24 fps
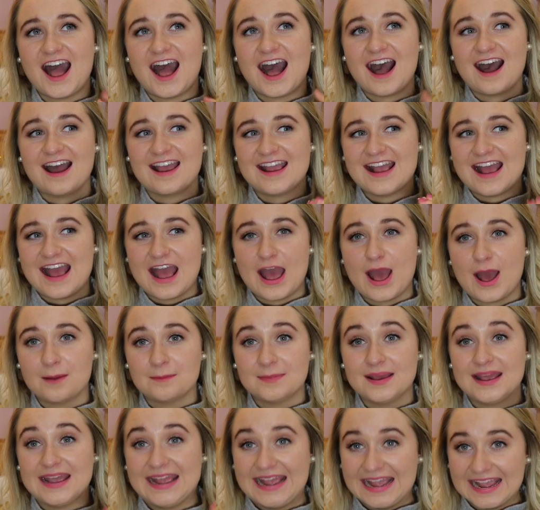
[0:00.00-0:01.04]
I
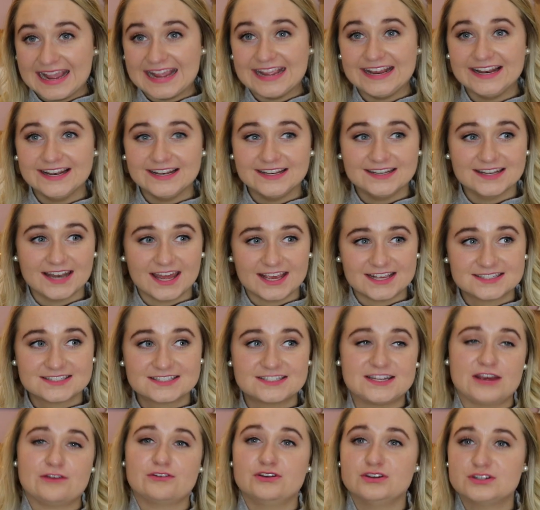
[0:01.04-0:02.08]
am a like
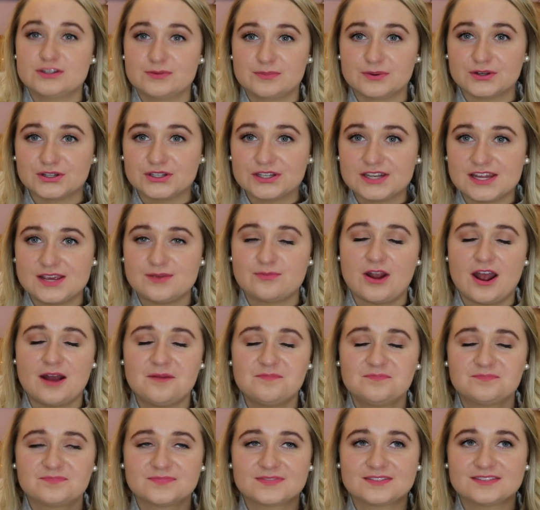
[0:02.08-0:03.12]
stereotypical
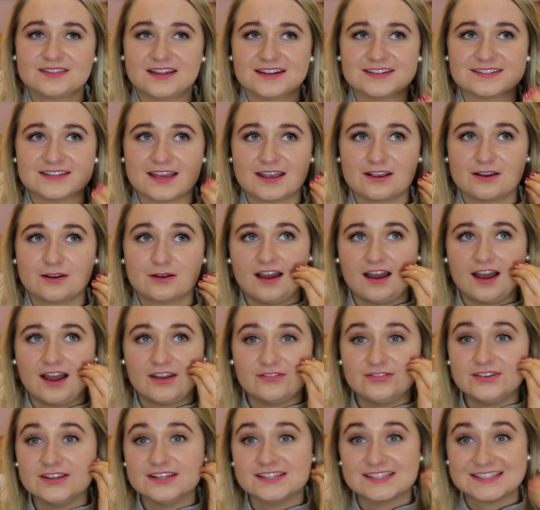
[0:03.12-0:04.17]
Libra, that it's like I
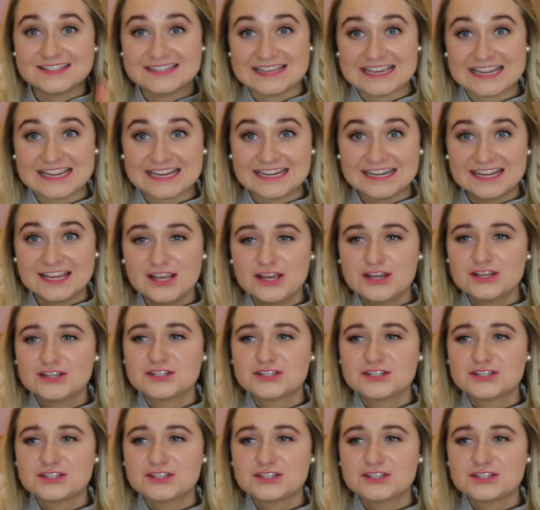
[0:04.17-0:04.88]
feel seen.